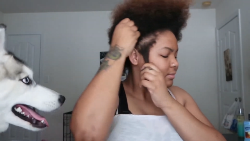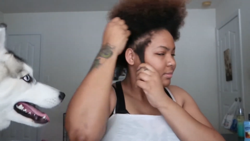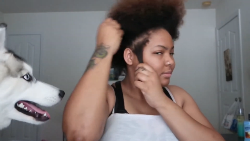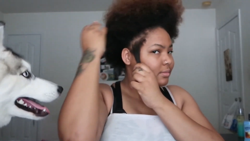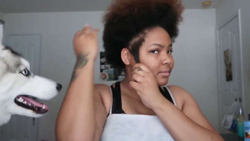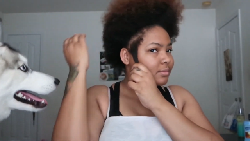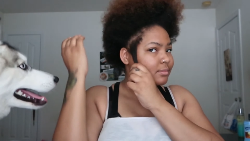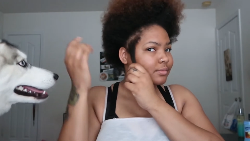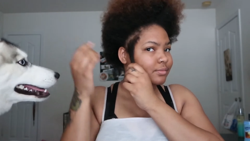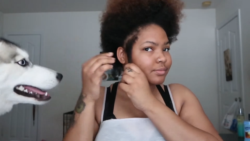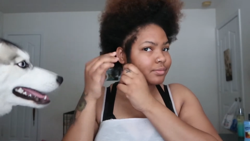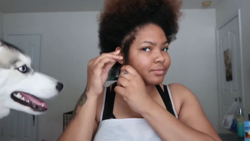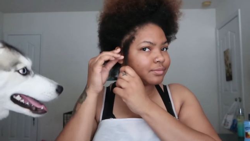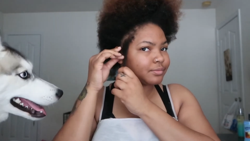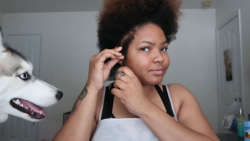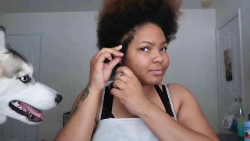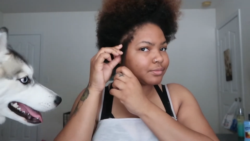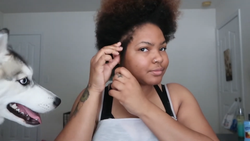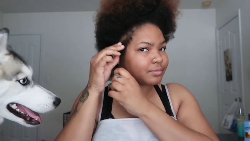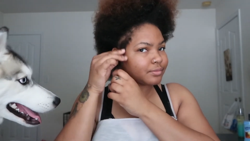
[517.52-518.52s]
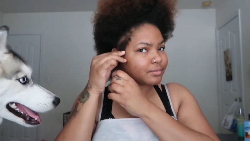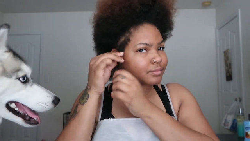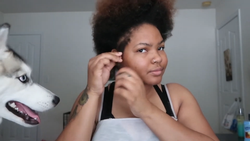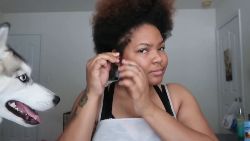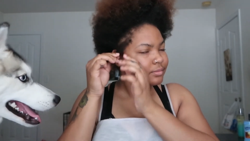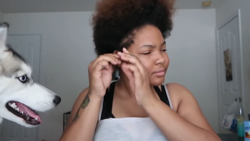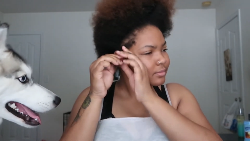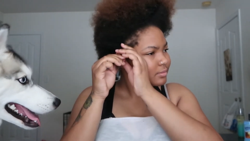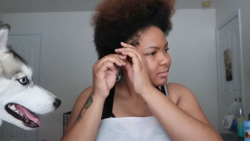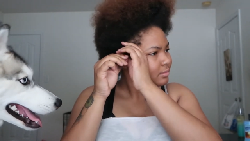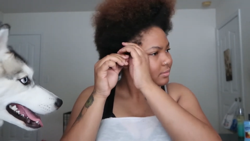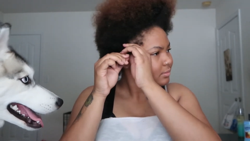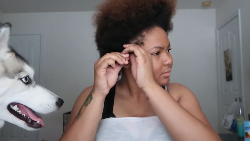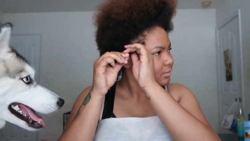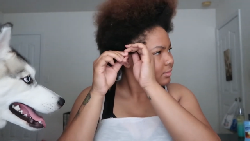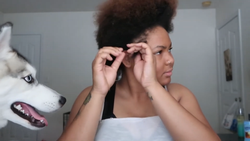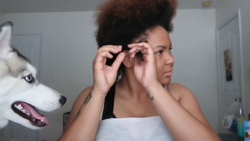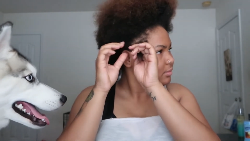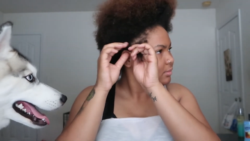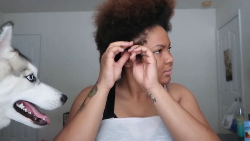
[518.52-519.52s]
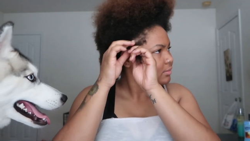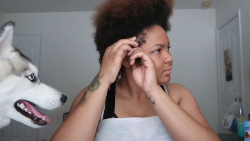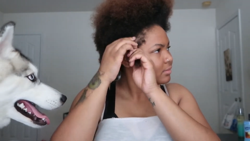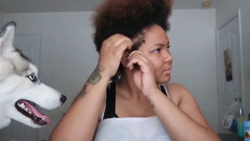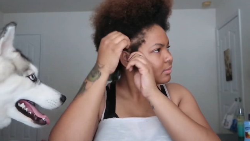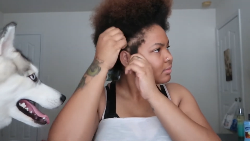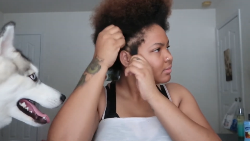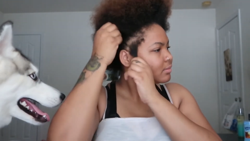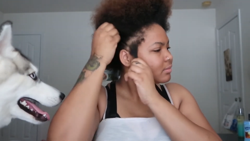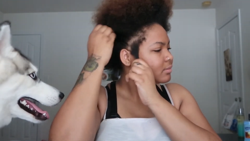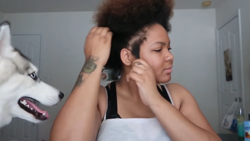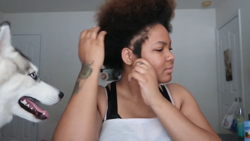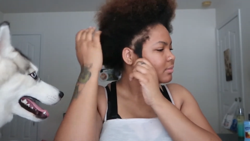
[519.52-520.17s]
Nothing is said.